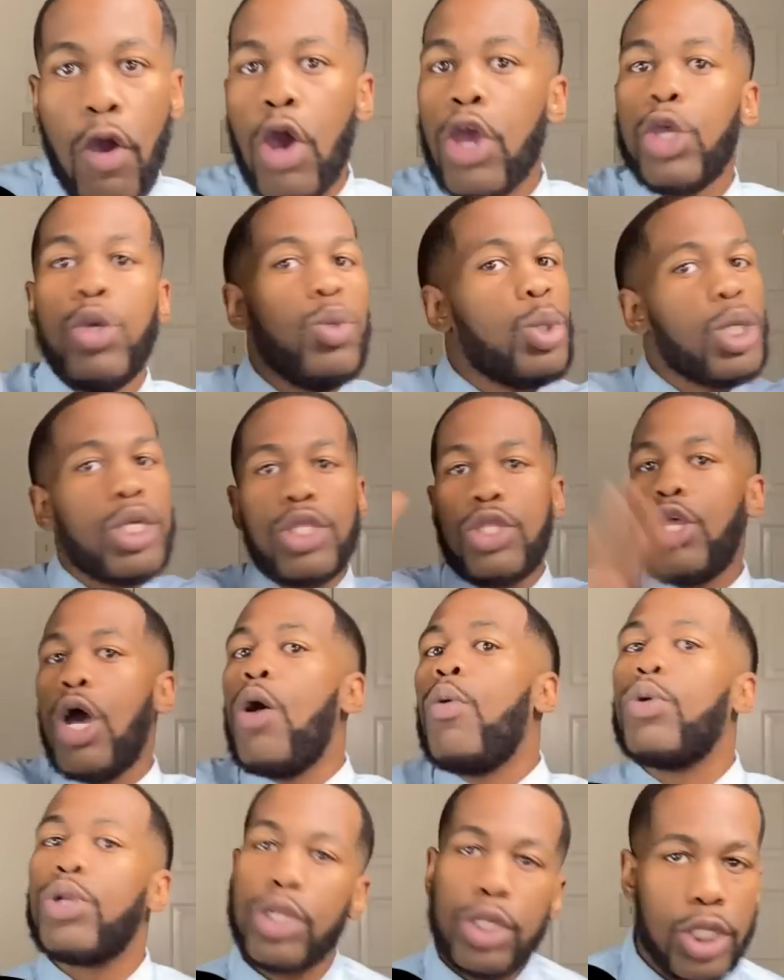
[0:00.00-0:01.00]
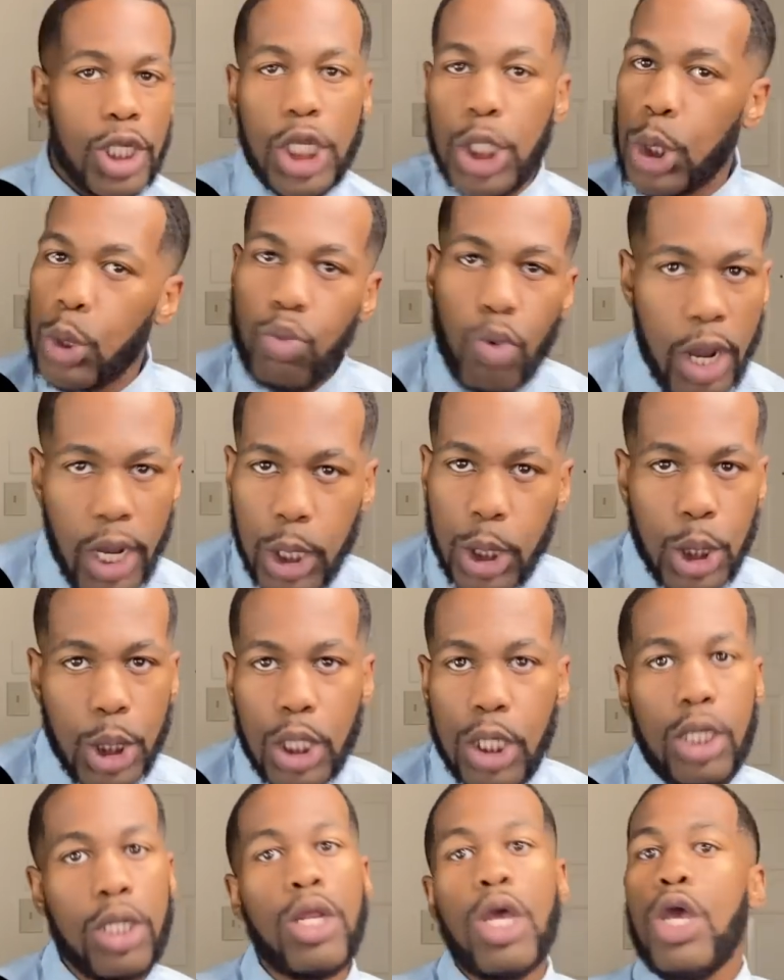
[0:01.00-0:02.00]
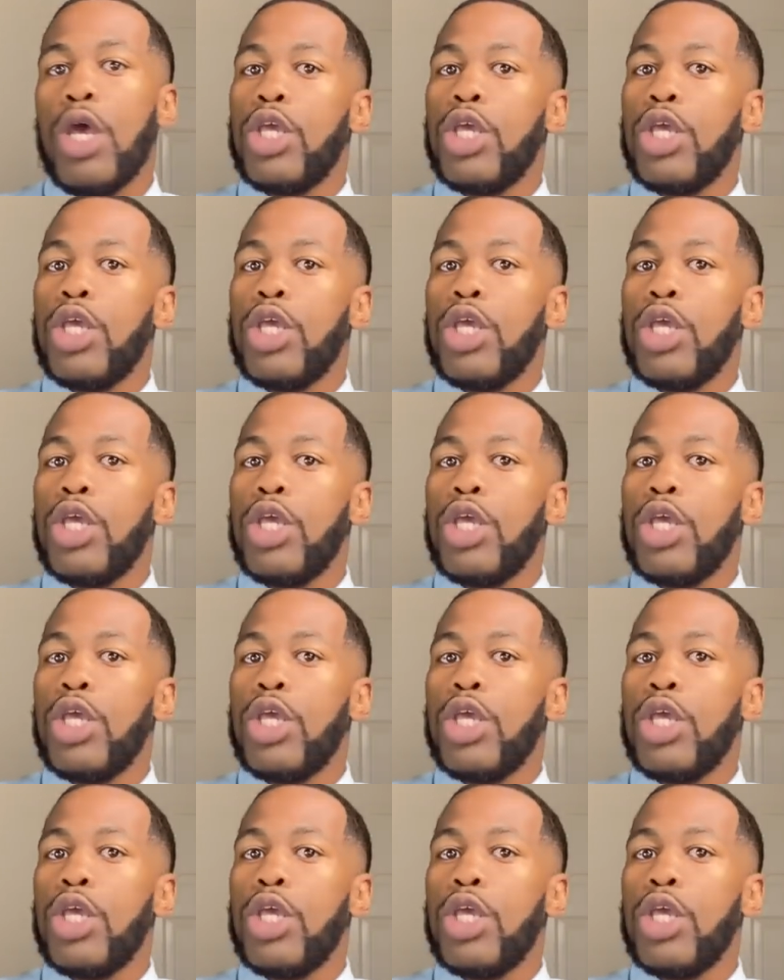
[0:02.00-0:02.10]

You just done with the situation.